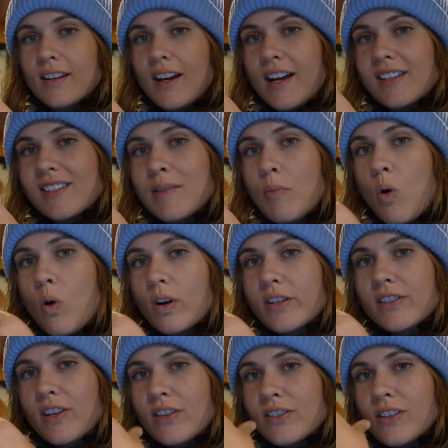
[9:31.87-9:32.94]
Cut some
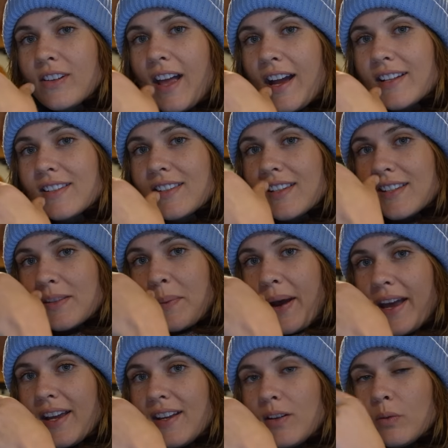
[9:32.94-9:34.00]
horizontal lines this
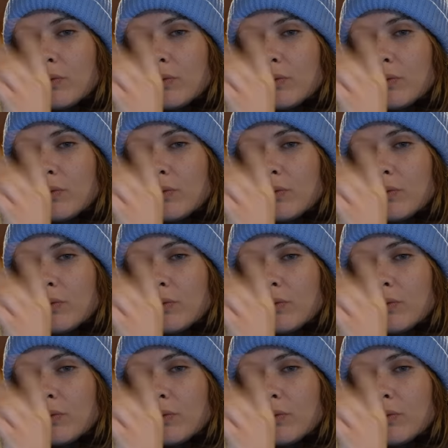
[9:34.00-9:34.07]
way.